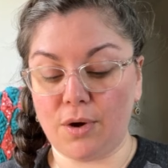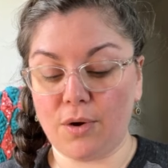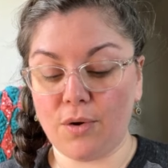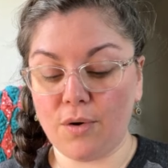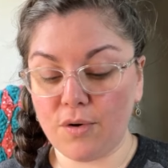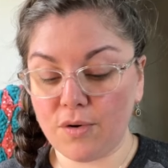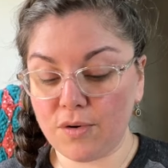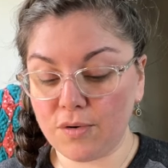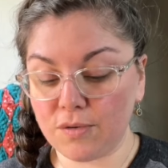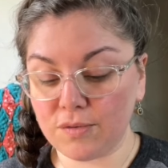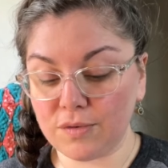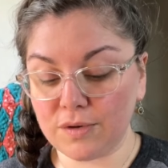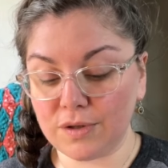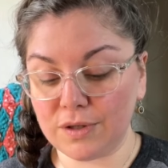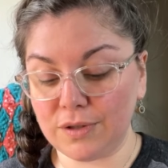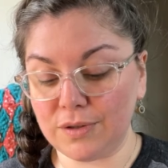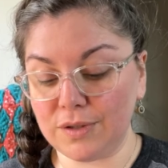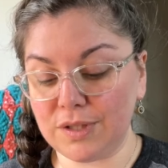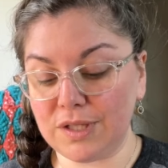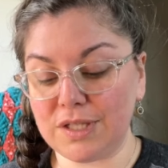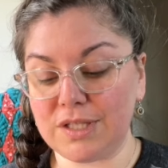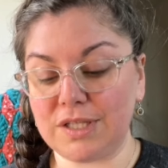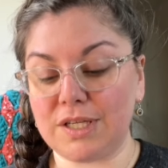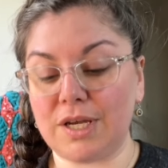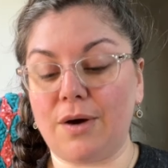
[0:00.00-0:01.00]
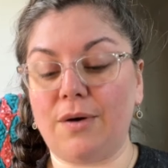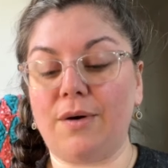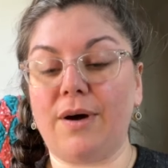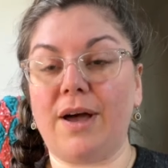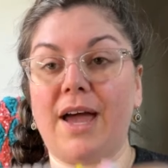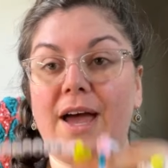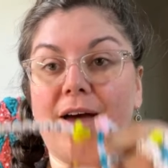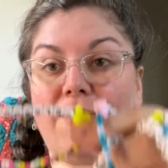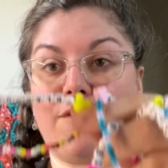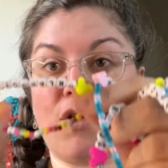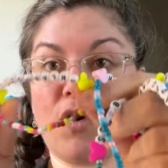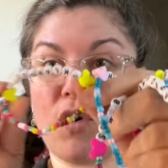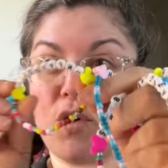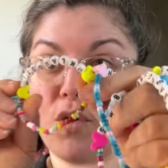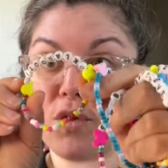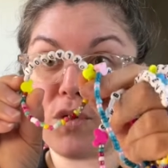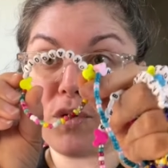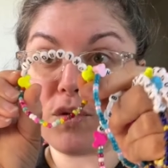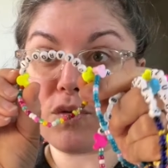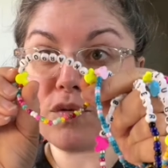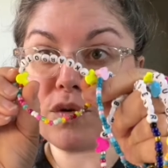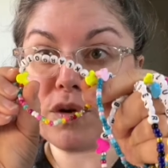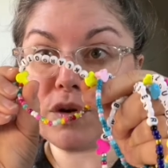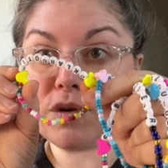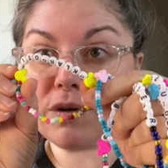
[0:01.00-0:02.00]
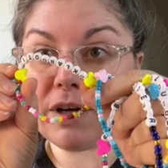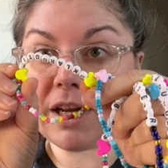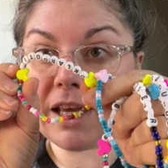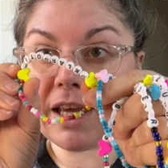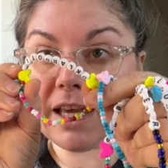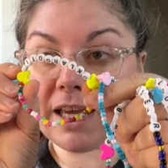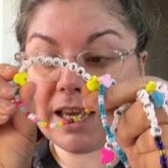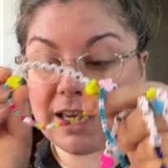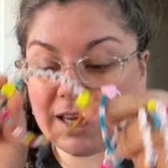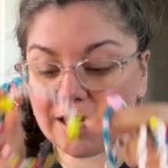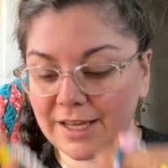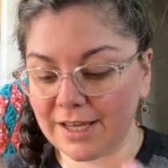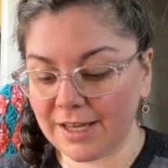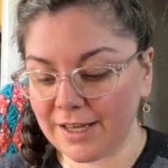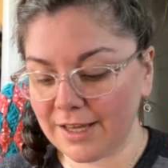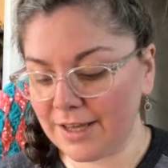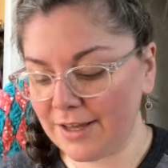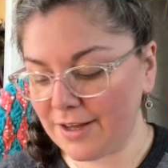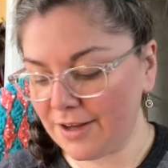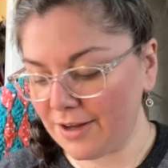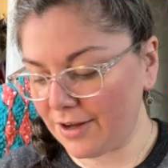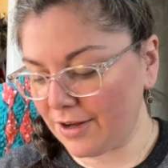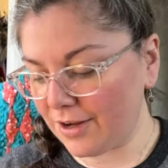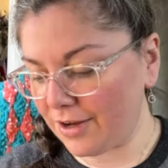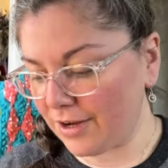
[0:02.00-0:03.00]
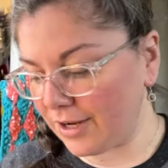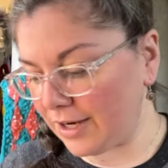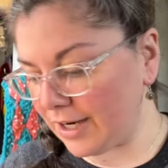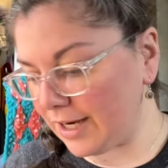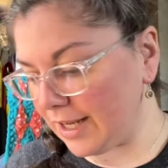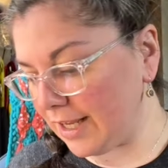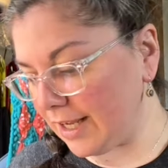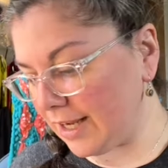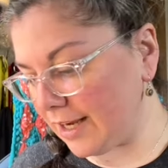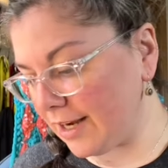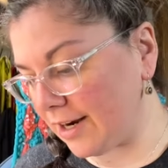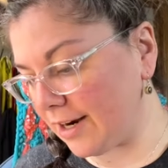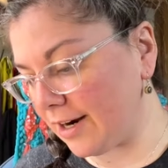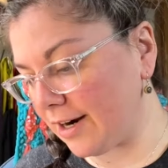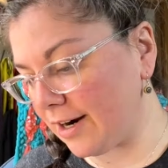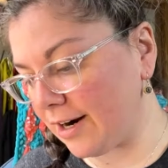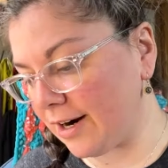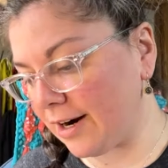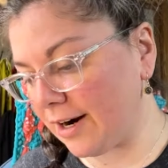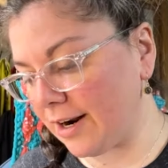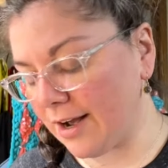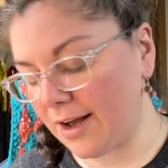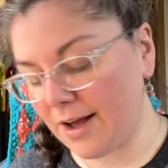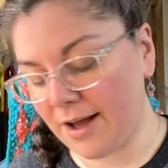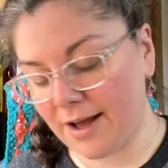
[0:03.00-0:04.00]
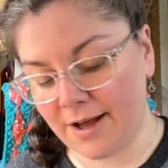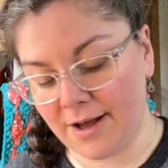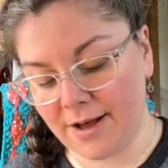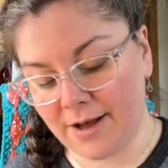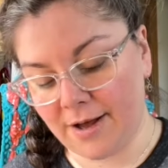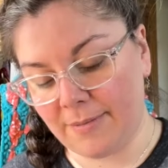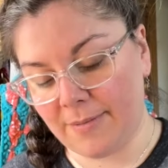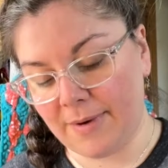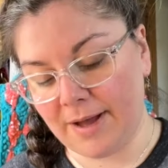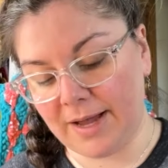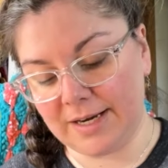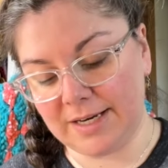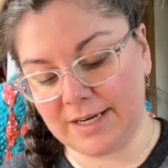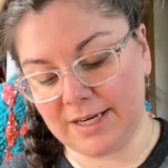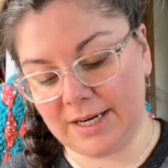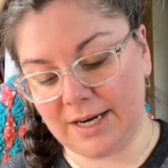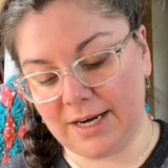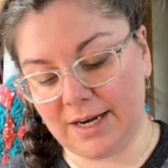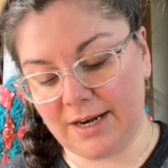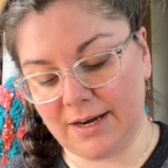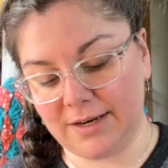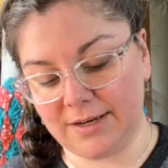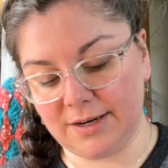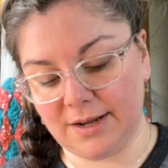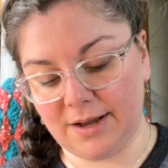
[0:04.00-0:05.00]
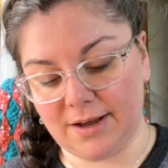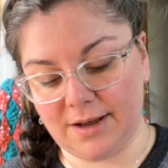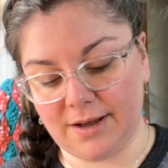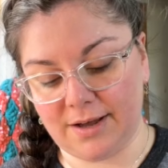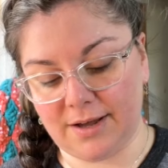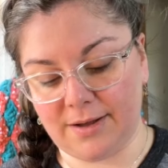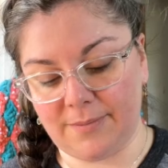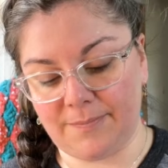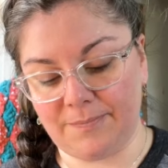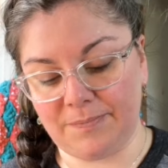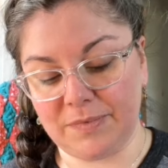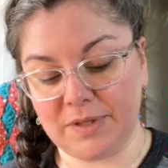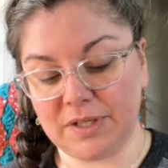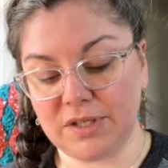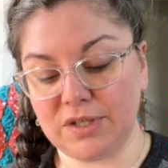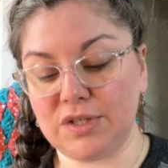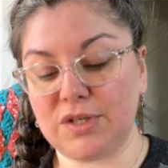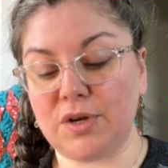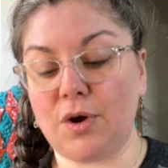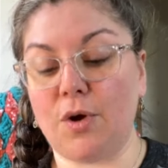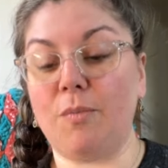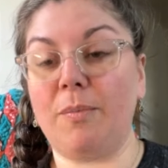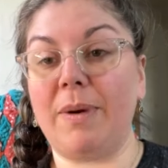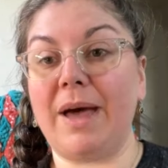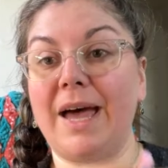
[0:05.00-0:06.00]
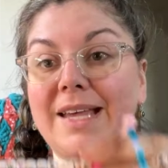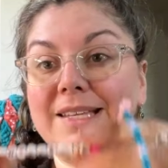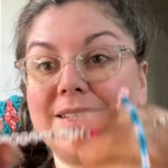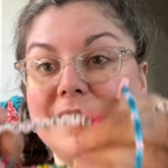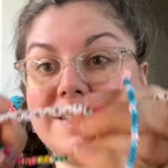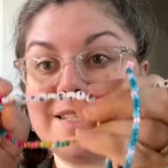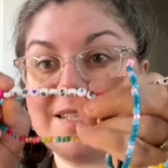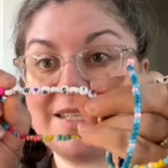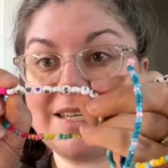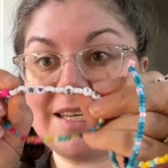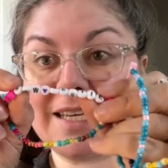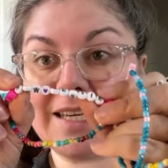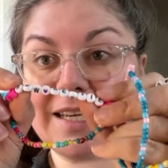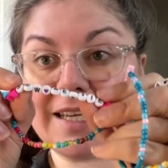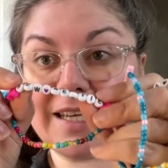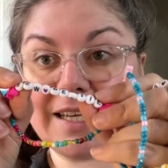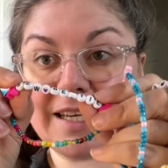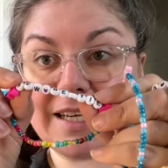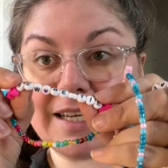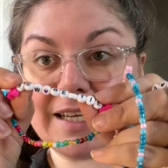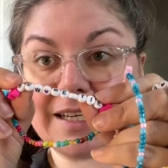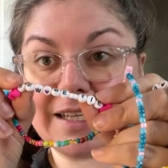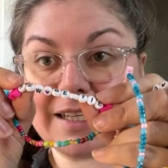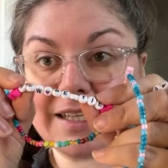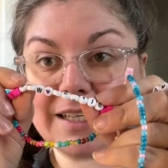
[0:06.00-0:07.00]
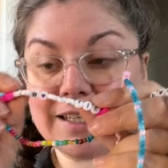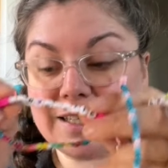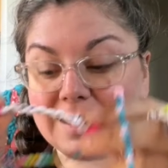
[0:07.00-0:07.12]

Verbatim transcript: OklaRoots, so I have OklaRooty on here. Um, I did um, So Bestie.